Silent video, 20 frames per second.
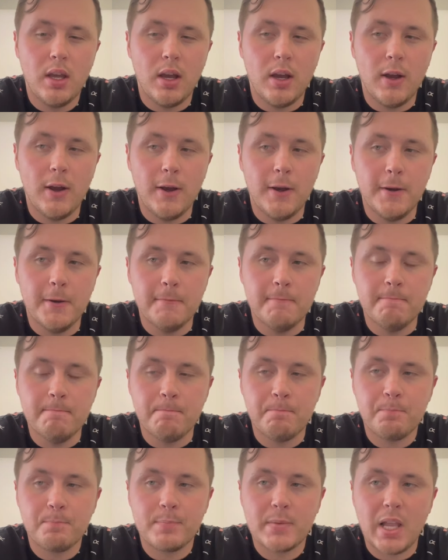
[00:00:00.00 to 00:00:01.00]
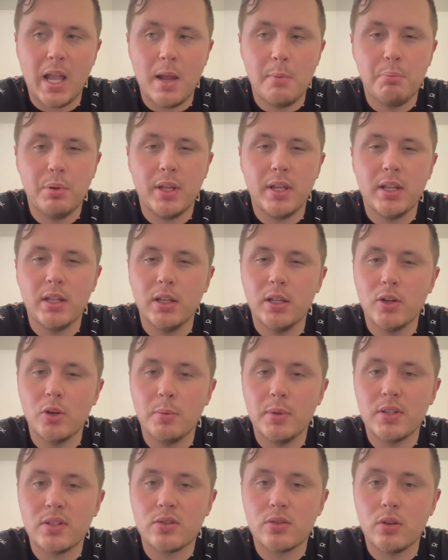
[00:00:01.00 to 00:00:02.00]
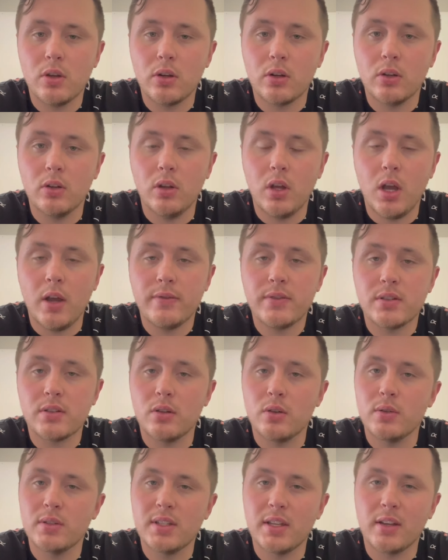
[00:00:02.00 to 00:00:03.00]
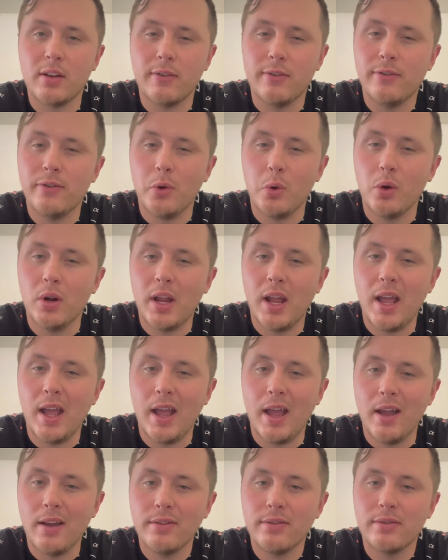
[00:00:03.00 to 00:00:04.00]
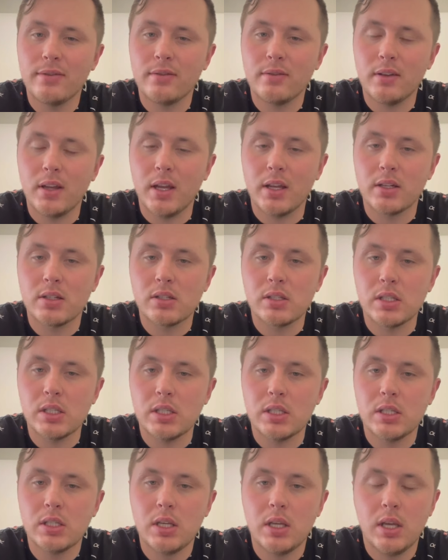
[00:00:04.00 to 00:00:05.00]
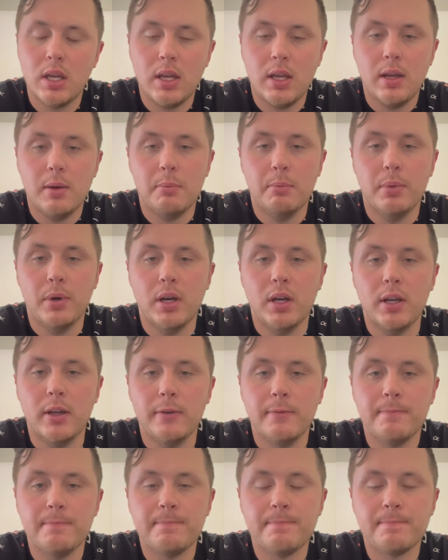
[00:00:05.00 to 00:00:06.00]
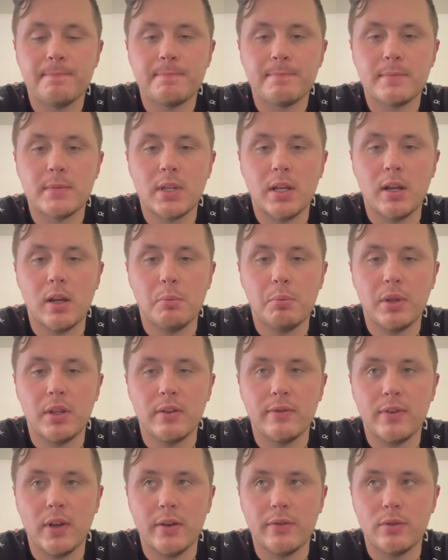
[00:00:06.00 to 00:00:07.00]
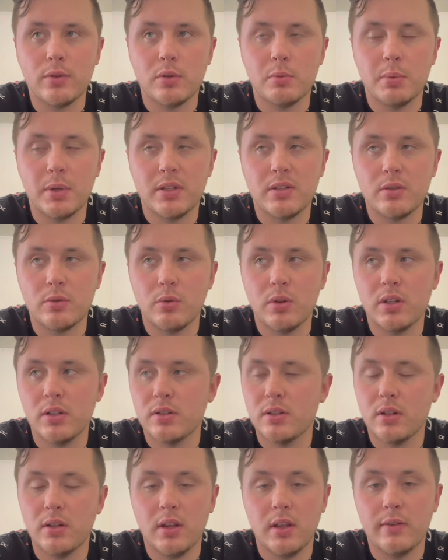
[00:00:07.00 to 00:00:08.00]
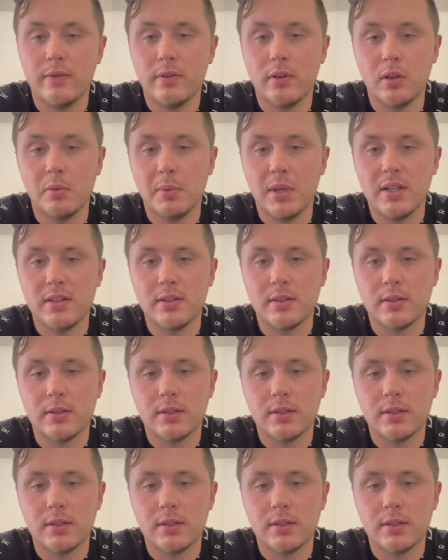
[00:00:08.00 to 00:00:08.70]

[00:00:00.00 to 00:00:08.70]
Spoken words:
I play a little bit stronger loft, so it's like a 4.5 actually. but I play the 5 through the pitching wedge, and they feel amazing.